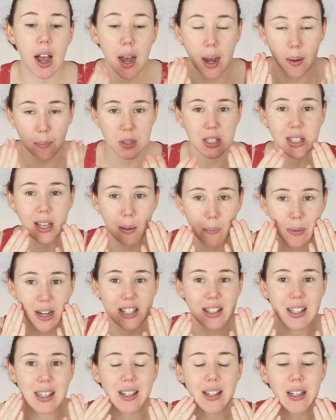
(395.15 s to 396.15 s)
upset my
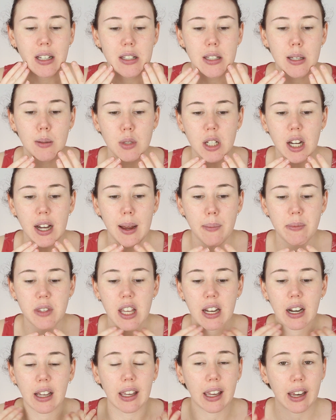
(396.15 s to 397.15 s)
skin sometimes,
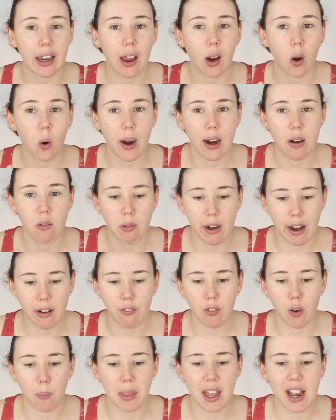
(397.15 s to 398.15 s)
and I can get quite red
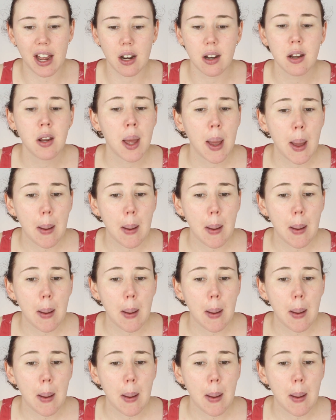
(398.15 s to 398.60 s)
from that.